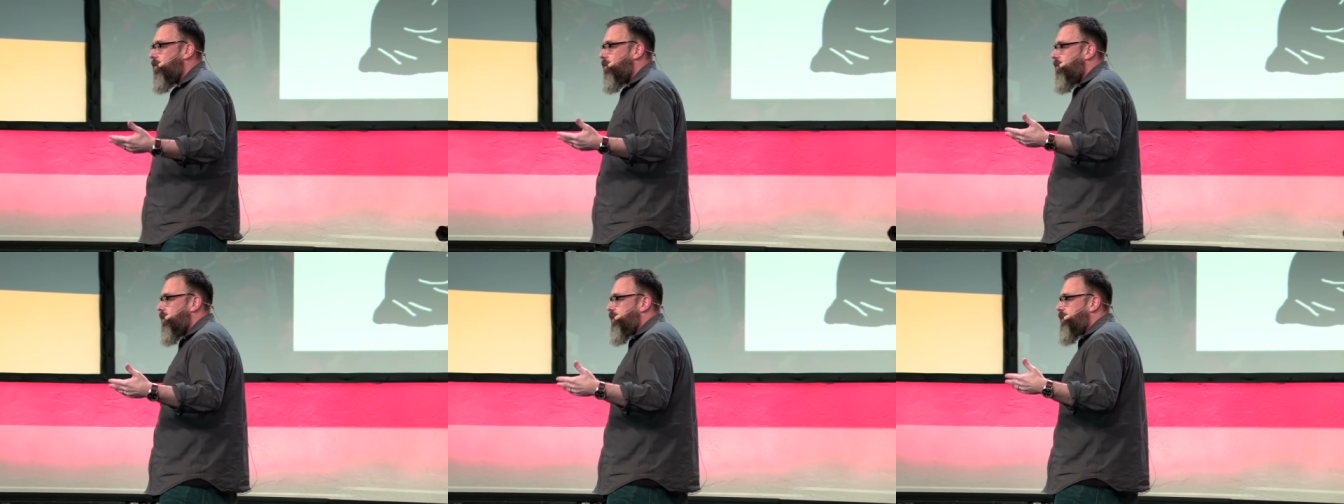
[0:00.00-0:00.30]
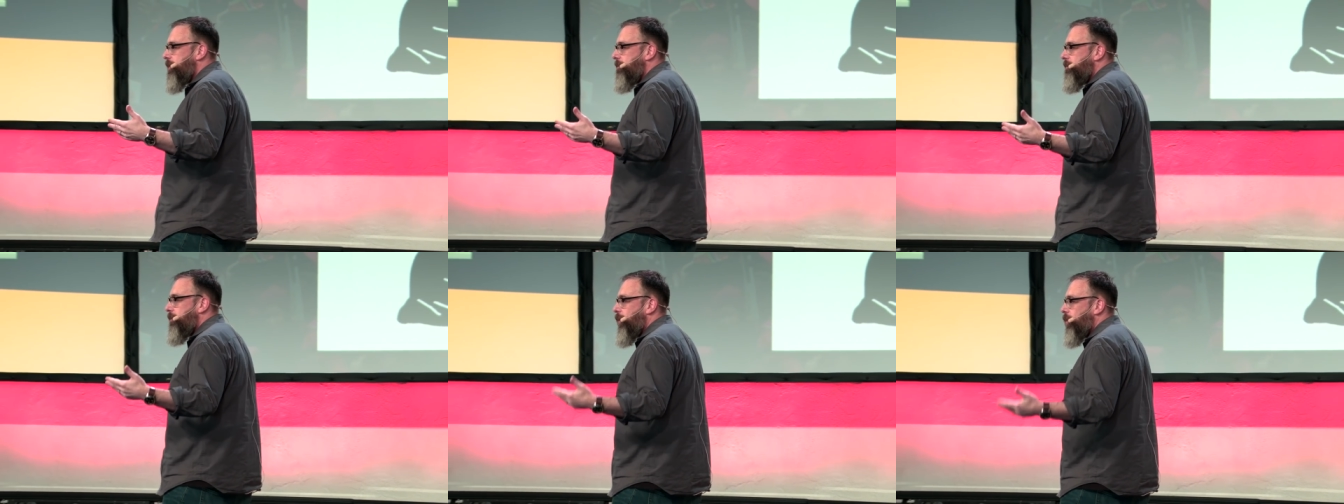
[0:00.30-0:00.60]

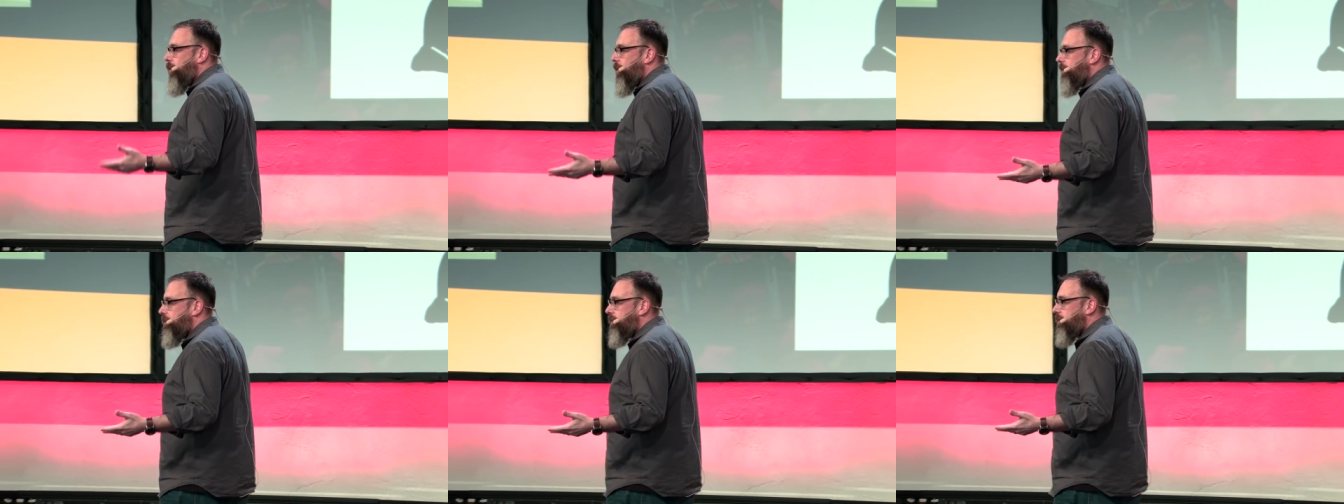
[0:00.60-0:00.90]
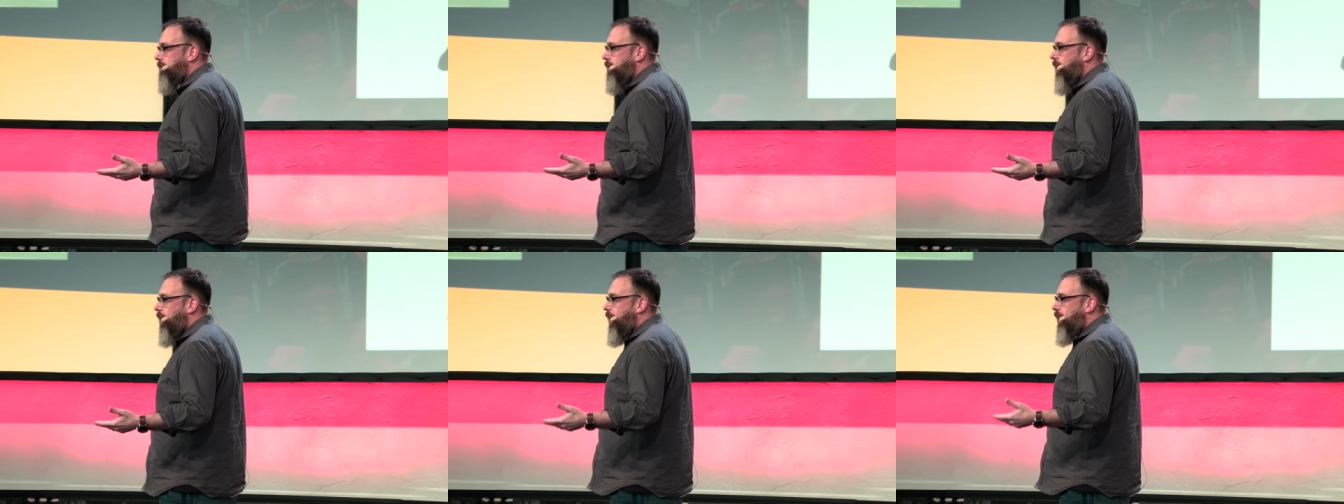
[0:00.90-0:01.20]
was
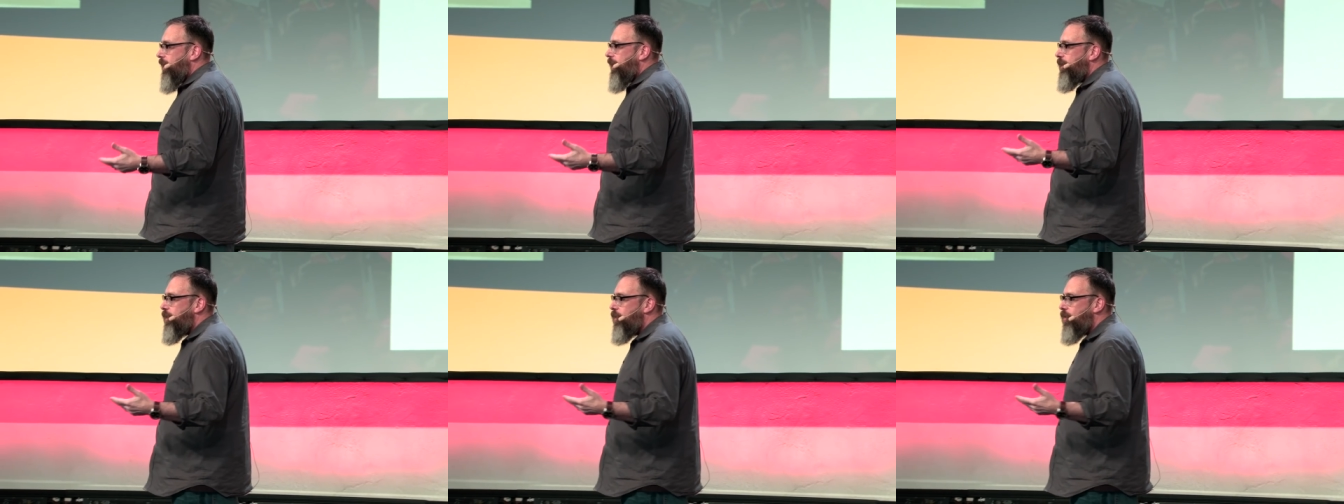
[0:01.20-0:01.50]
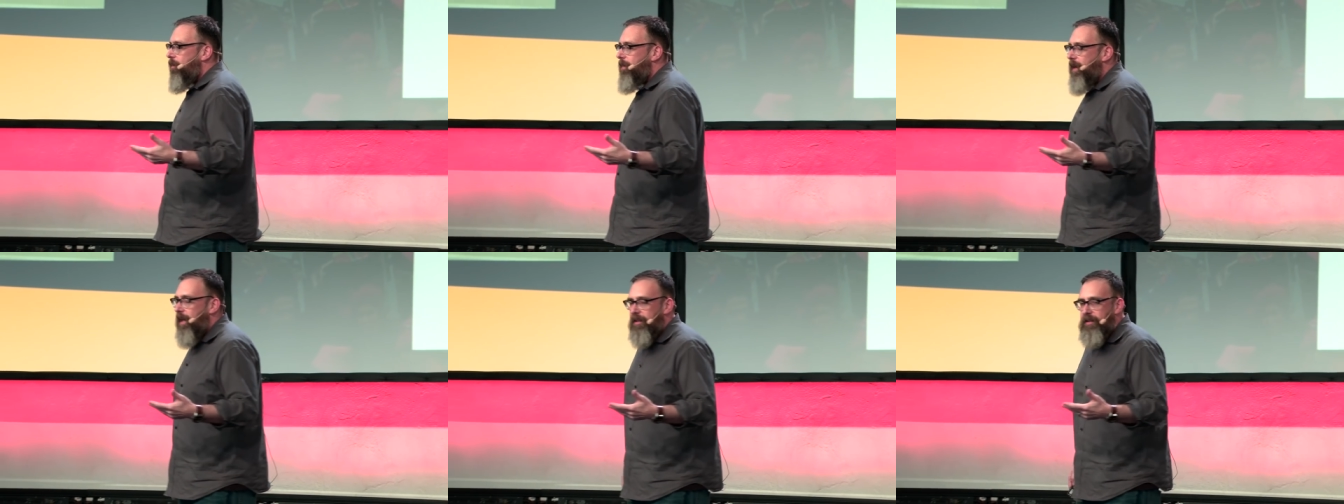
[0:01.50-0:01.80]
important? Can
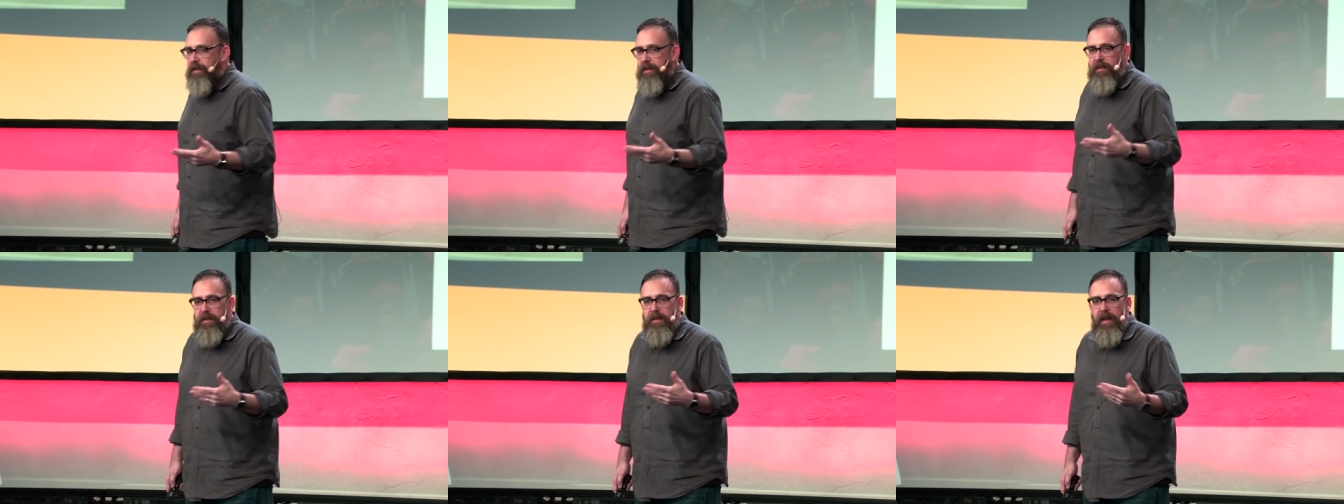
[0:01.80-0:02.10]
you imagine